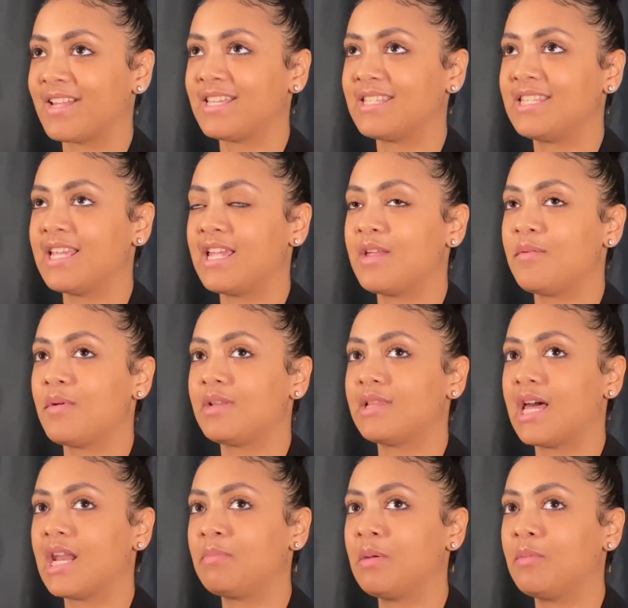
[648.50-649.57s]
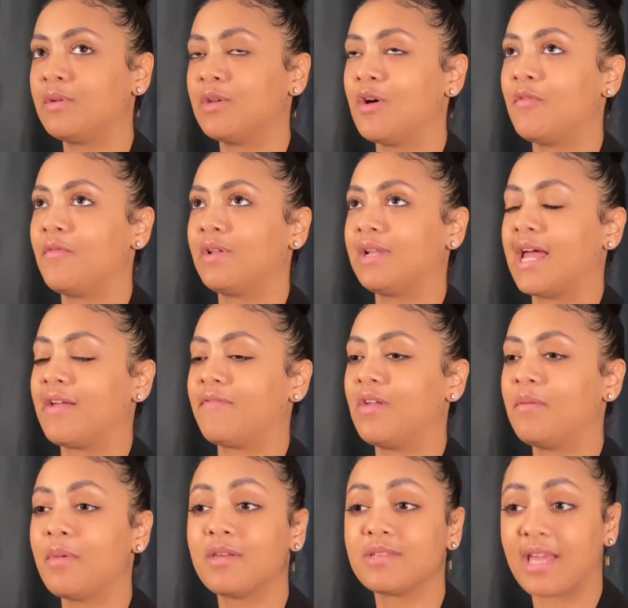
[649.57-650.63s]
See, a lot of people don't feel like
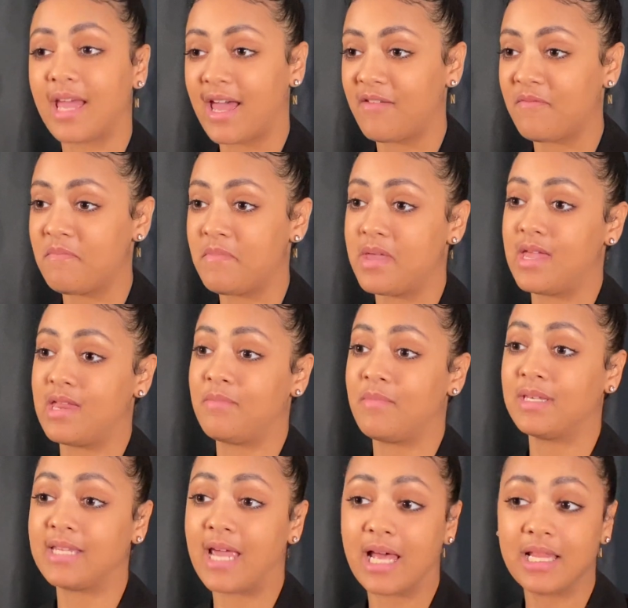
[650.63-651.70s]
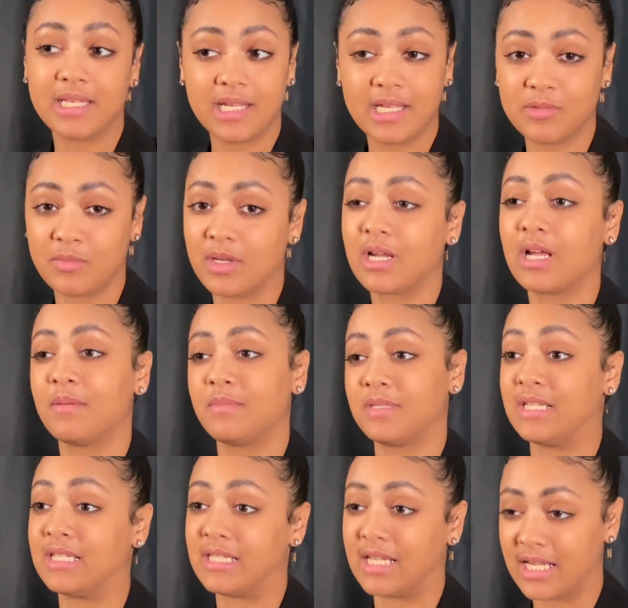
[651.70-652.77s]
females can have men mentalities when it comes
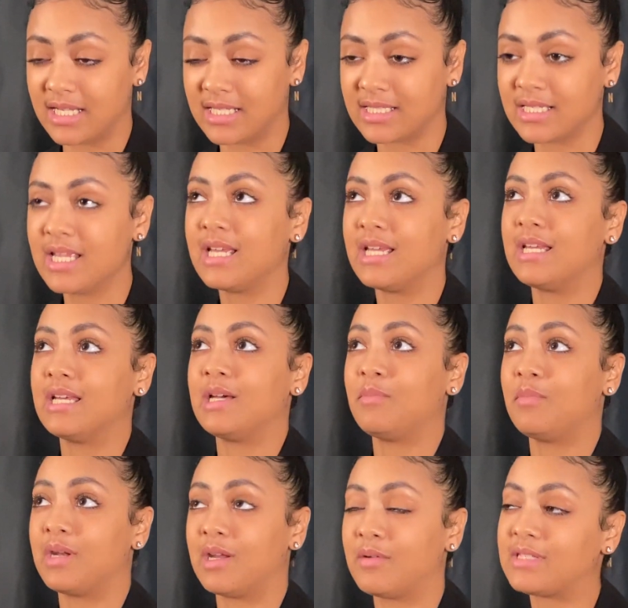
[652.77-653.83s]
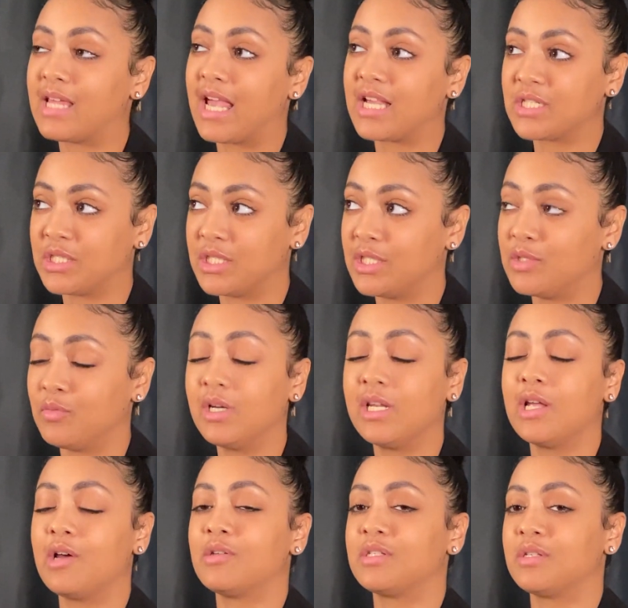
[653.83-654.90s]
to sex, but it was actually really
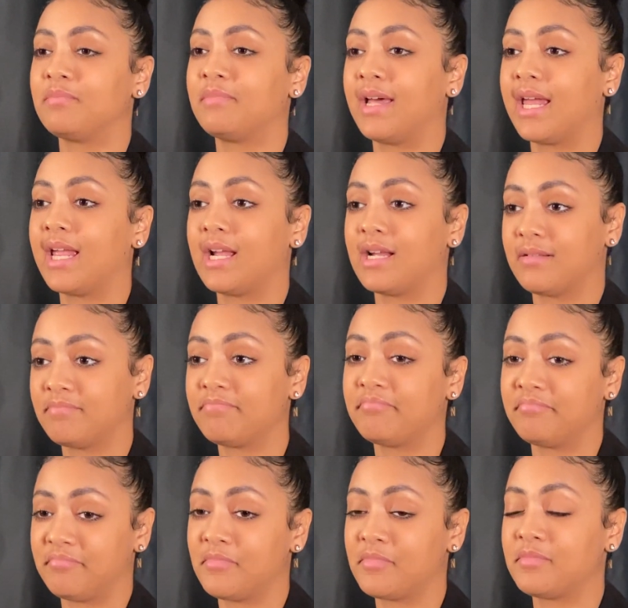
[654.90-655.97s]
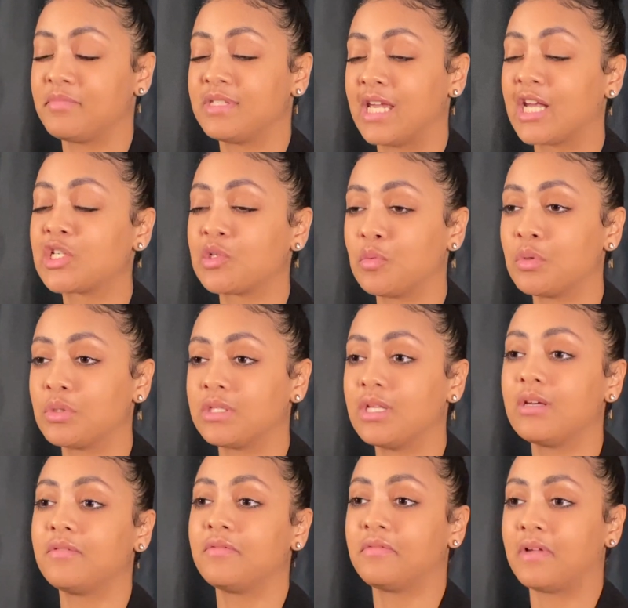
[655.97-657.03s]
on some like sexual
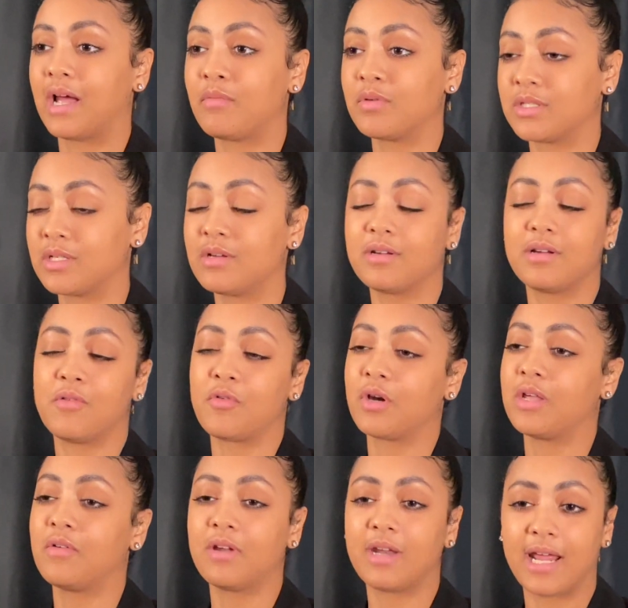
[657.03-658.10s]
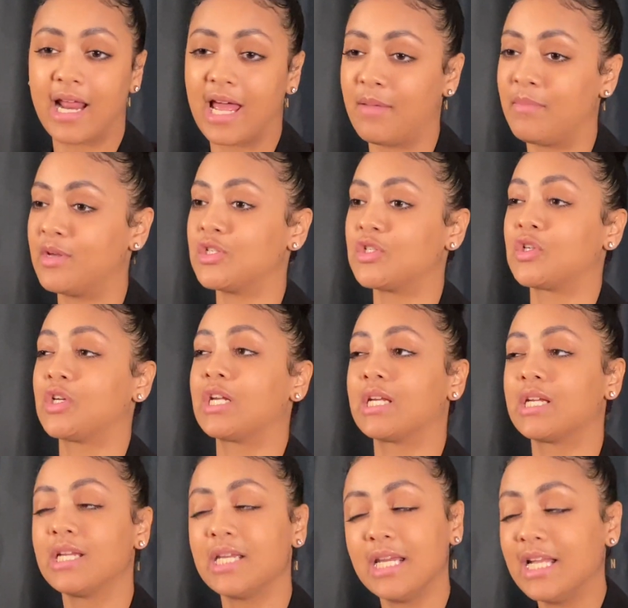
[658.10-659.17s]
stuff. I was horny one night. I had been drinking.